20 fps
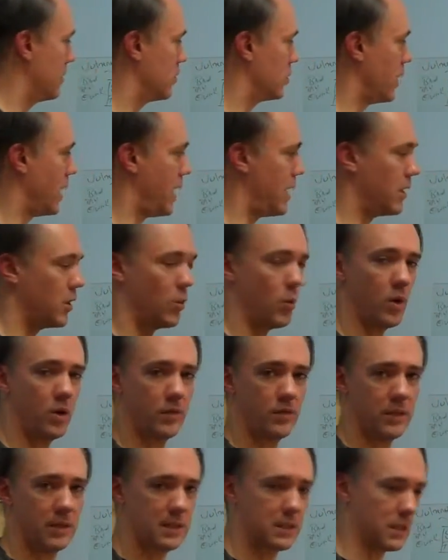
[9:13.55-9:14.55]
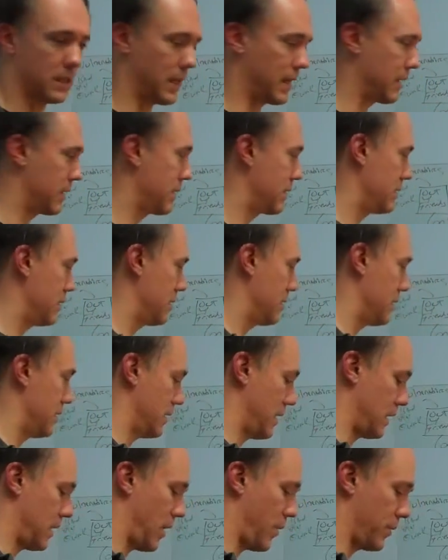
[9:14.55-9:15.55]
into any one of these links,
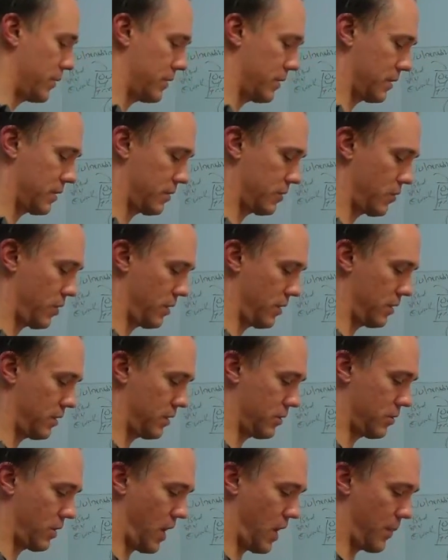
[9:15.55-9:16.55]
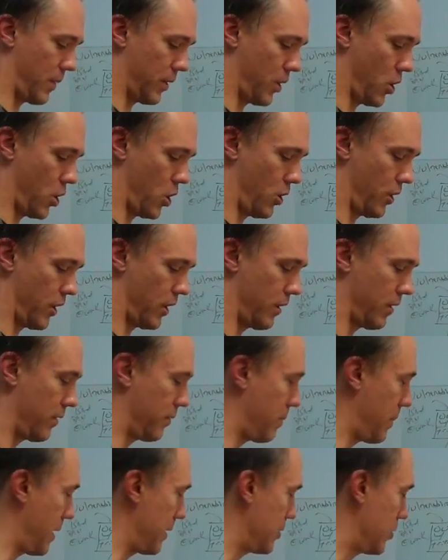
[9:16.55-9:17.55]
and like I was describing earlier,
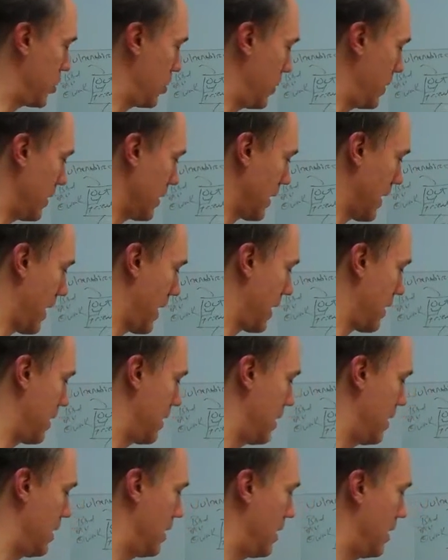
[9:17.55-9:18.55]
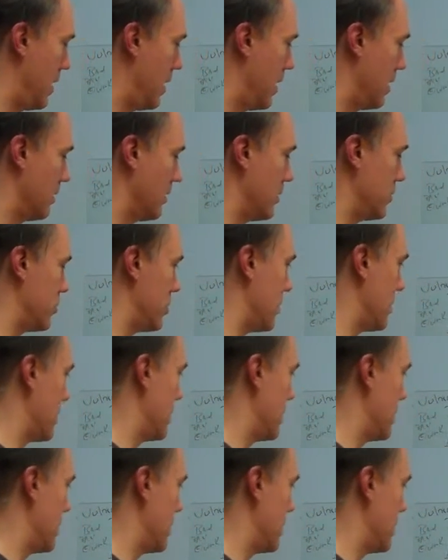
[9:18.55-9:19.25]
by doing that, let's